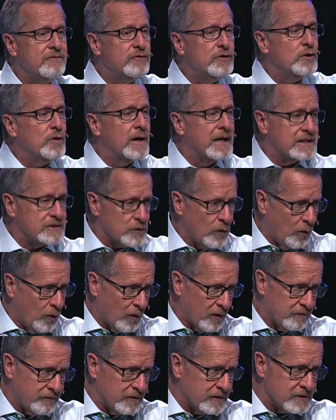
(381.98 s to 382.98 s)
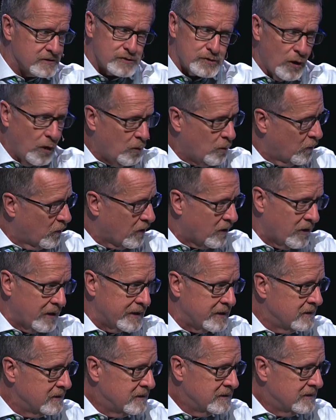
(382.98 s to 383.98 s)
you as orphans. Don't worry.
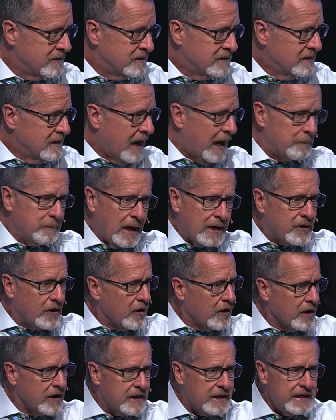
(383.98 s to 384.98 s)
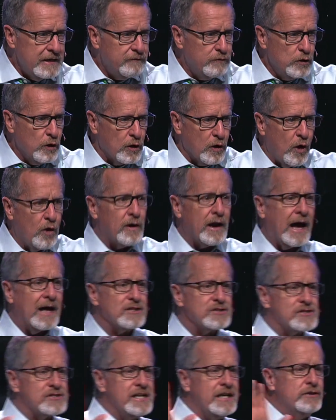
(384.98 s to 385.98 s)
I'm not going to leave you alone. I'll
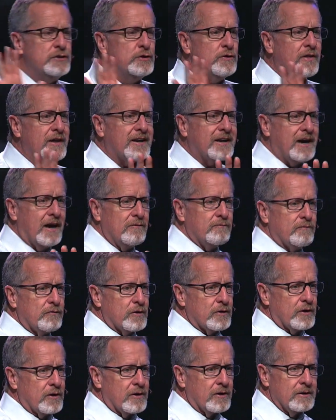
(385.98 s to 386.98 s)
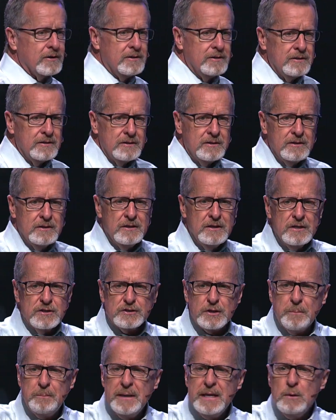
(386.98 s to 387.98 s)
send you the Comforter
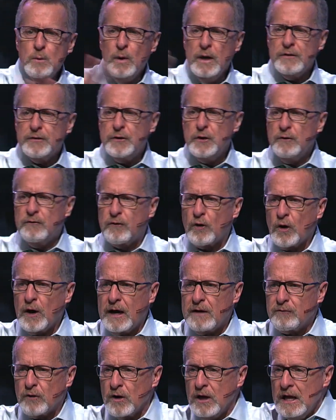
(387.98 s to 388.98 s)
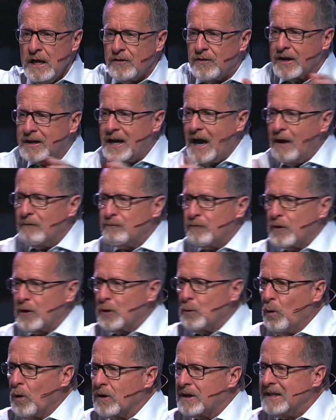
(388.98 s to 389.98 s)
to be with you forever. The Comforter
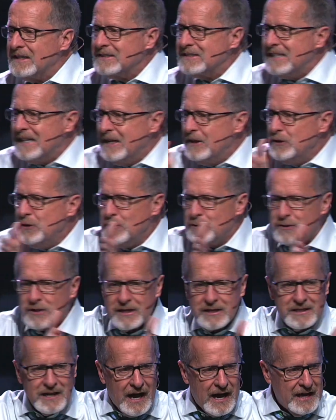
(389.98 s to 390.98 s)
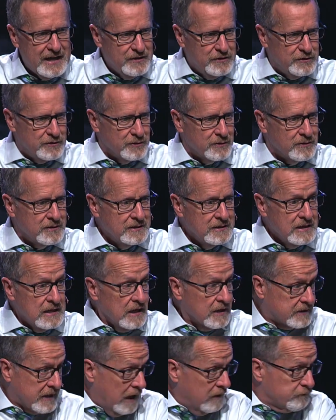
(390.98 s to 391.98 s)
will continue to guide you.
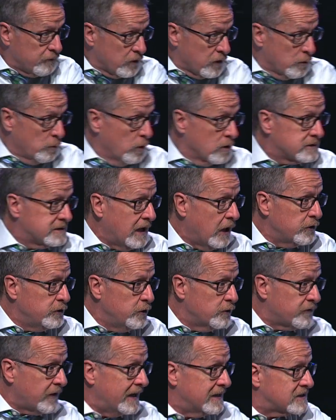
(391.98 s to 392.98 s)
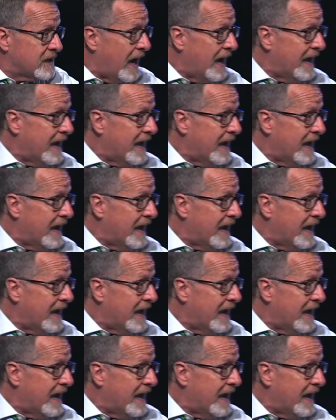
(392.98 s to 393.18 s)
Comforter will tell you things I